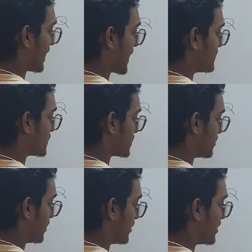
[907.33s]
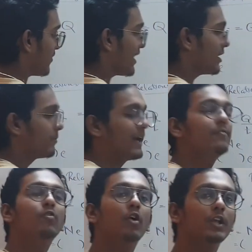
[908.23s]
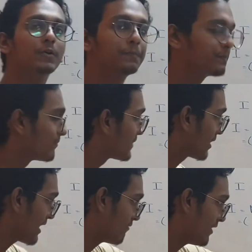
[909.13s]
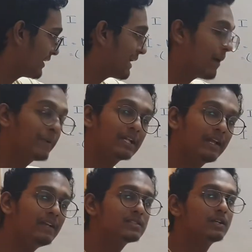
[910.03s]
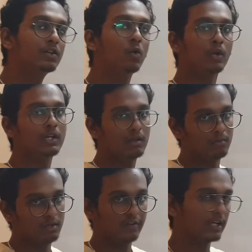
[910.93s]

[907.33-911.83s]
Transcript: times divided by volume, where capital N is the total number of